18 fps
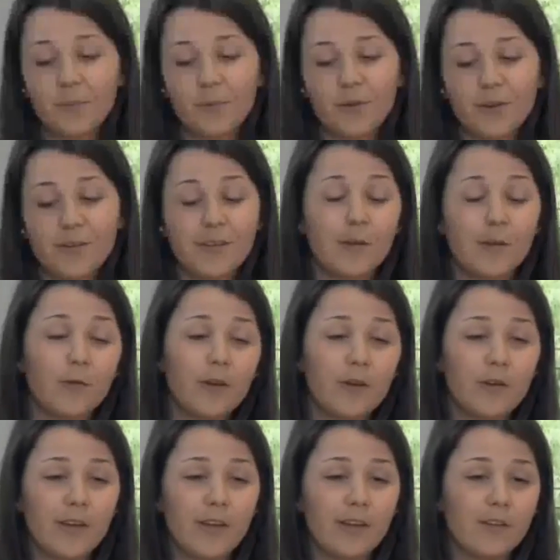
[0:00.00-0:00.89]
Brazil
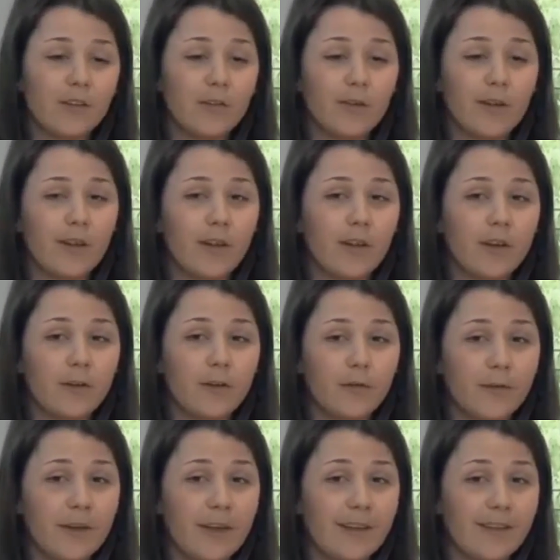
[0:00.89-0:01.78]
you can do a lot
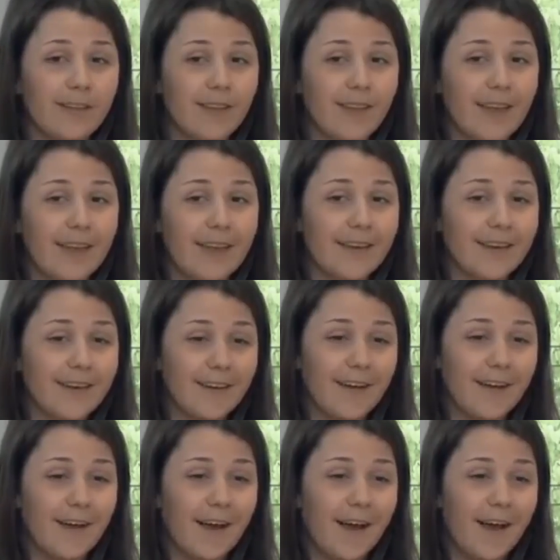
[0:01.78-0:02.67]
of things, like
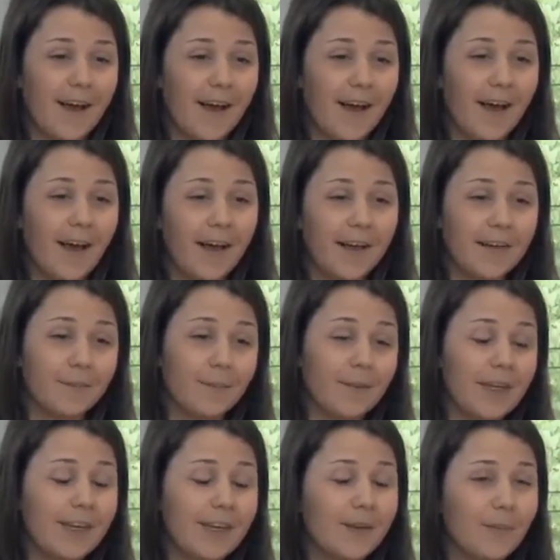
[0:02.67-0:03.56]

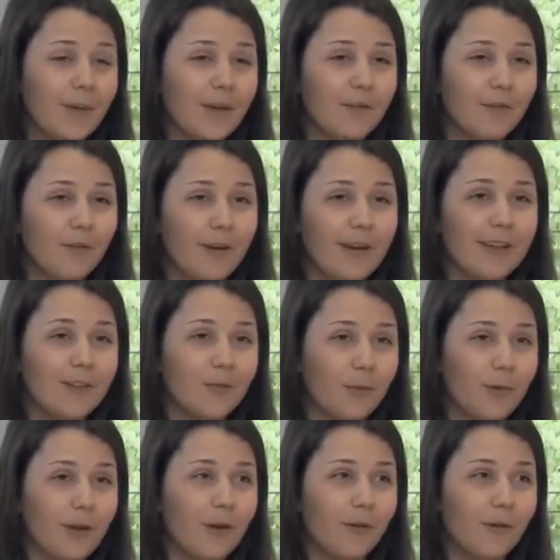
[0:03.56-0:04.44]
me and my
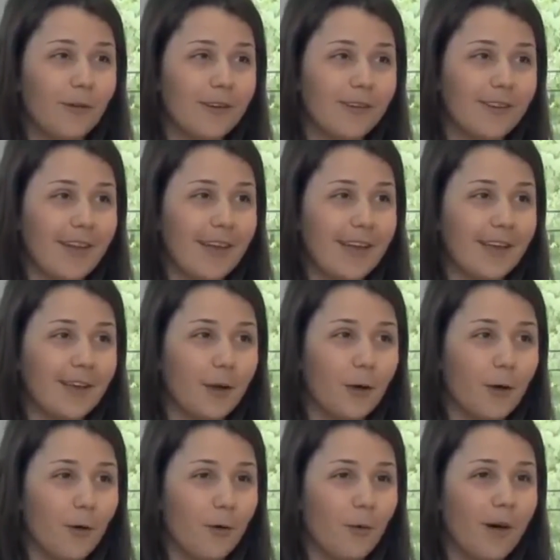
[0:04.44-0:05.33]
friends, we always like
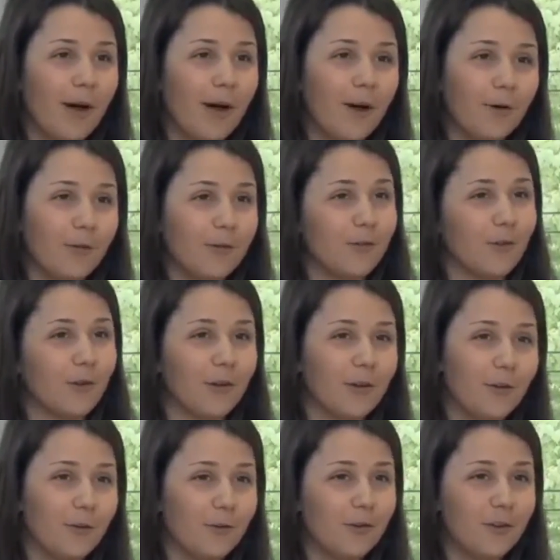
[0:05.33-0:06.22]
go out or
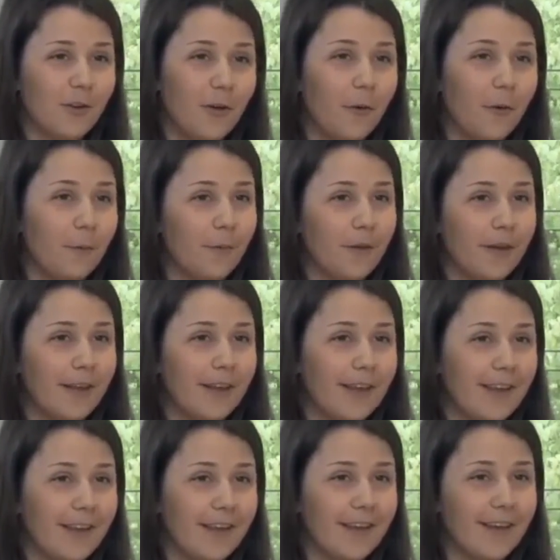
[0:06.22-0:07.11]
go
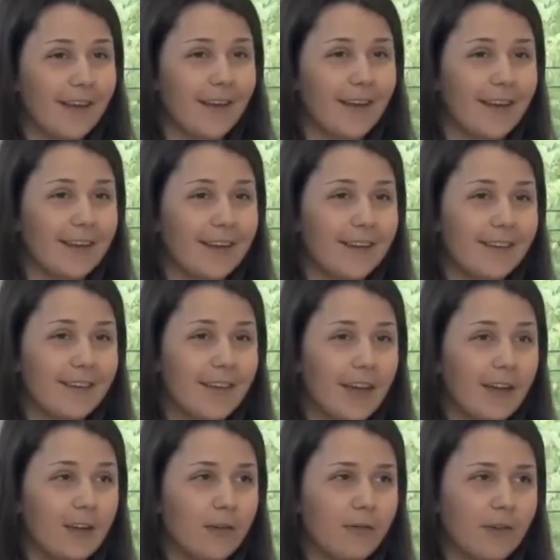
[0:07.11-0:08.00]
shopping and this
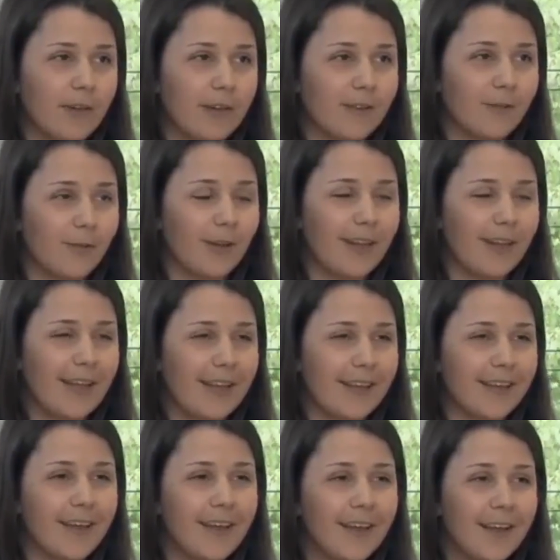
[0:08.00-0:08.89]
kind of things we
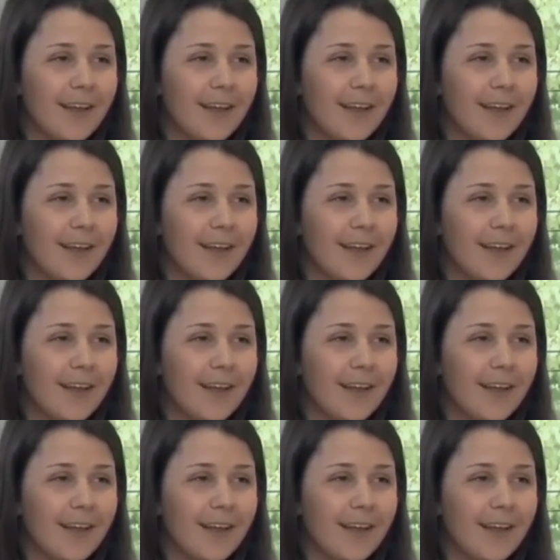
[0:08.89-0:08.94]
like.